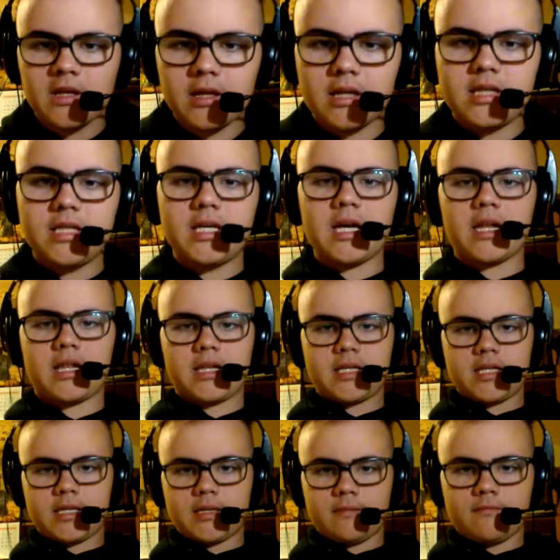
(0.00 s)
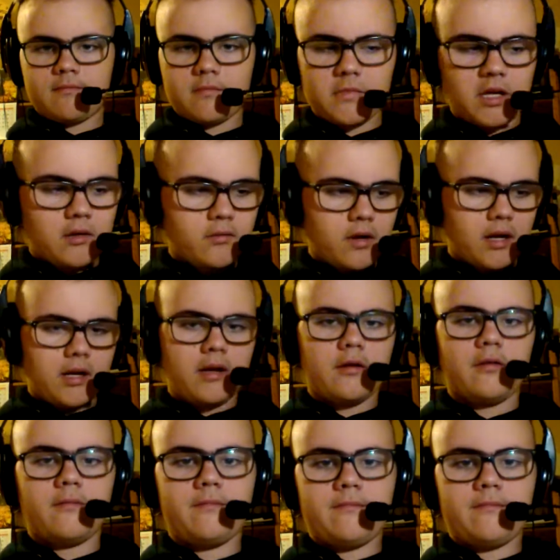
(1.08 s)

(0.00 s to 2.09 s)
Chest, like right here,